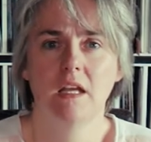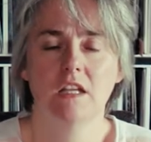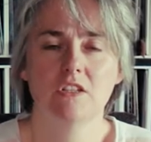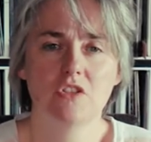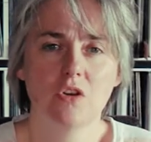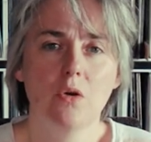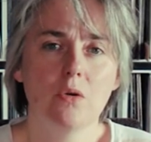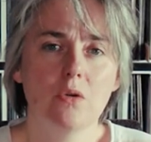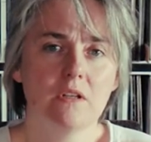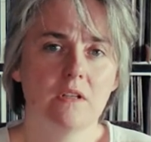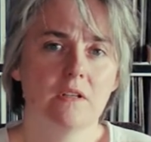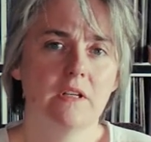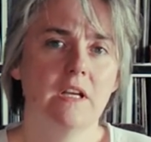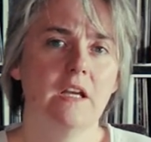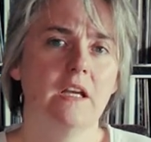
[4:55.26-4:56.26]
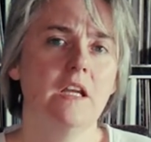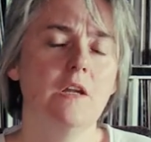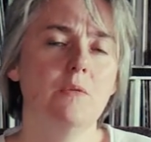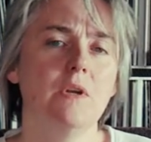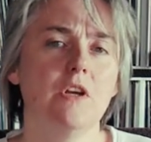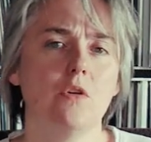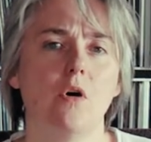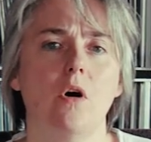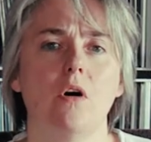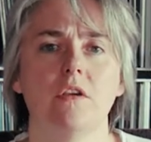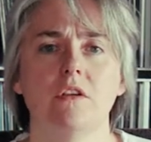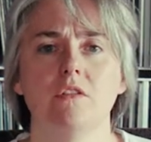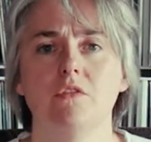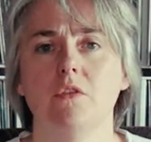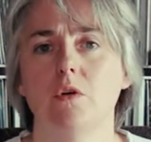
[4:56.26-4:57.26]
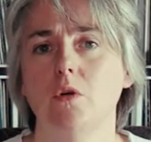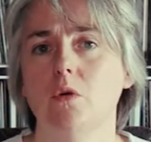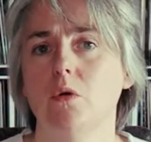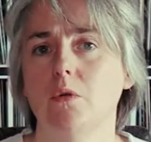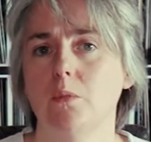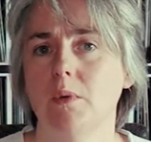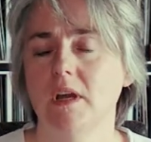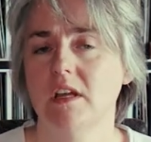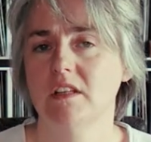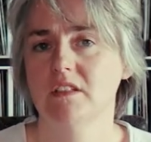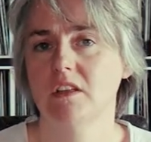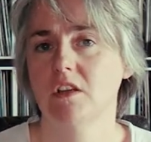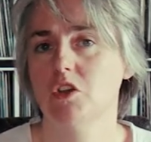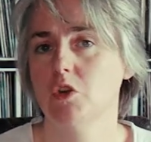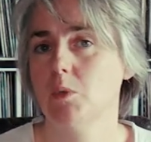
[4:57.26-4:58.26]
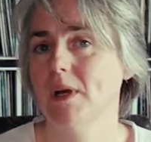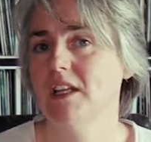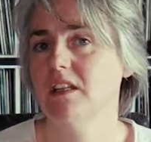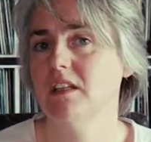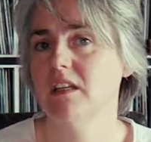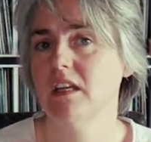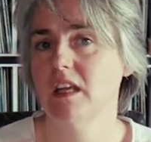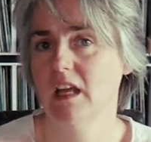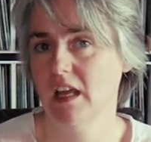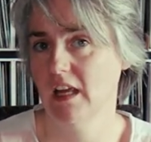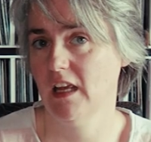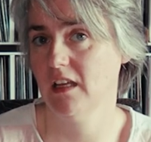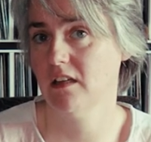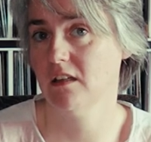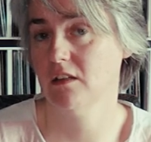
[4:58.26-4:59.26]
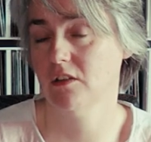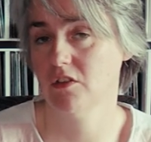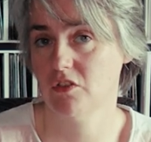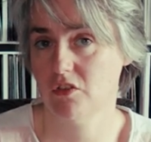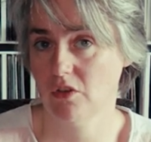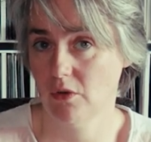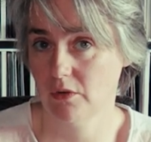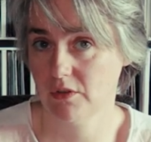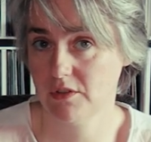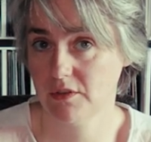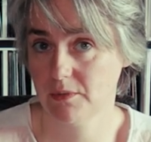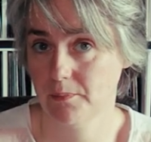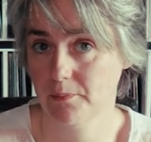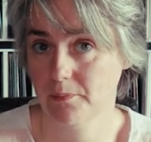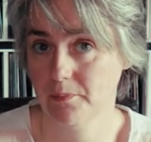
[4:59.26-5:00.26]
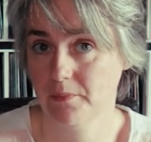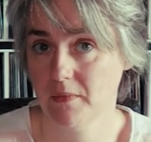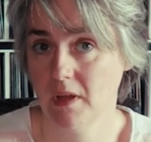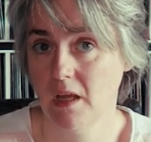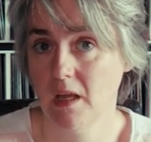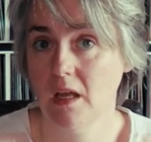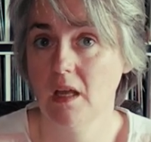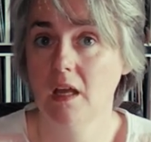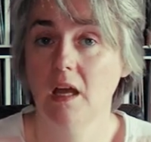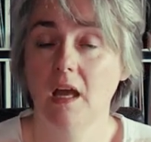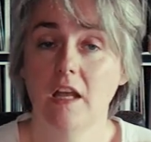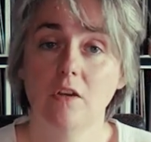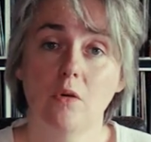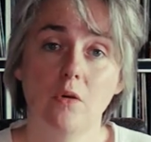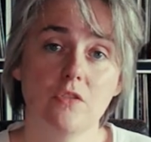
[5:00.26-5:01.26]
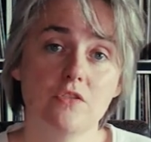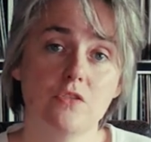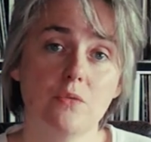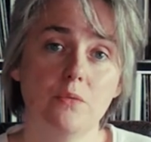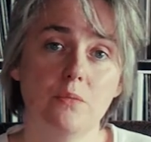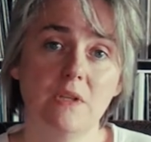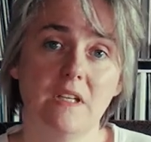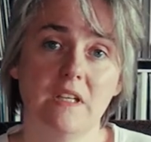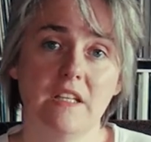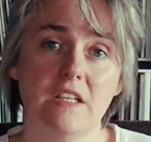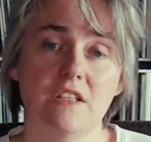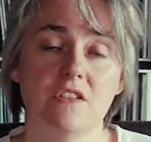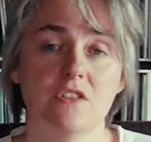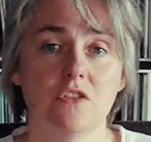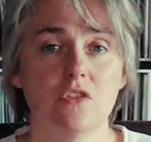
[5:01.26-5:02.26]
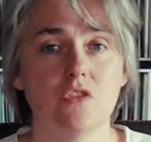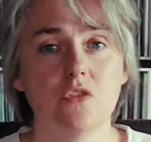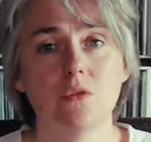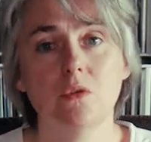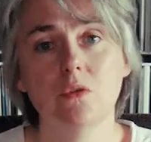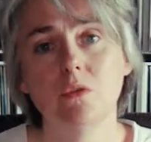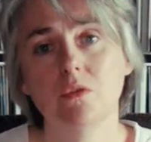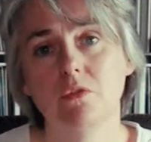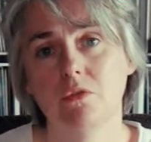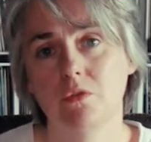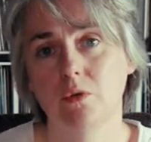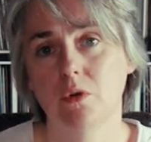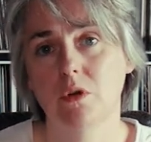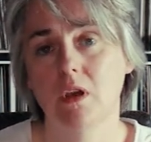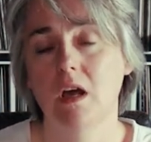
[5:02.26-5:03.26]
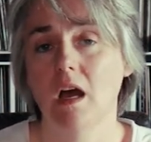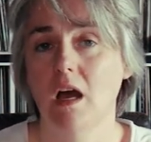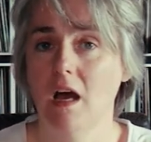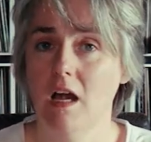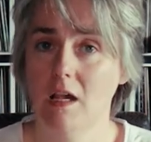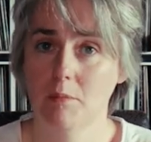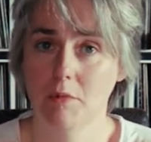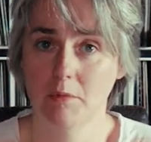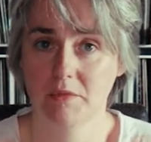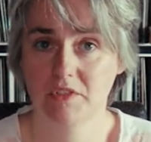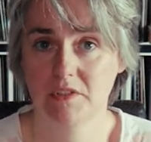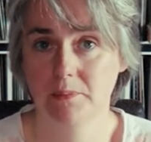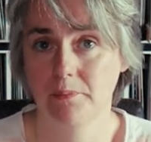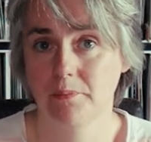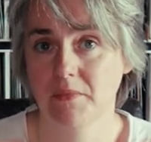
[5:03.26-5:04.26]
In total, he recorded for Goldwax 28 songs and also released 2 full albums.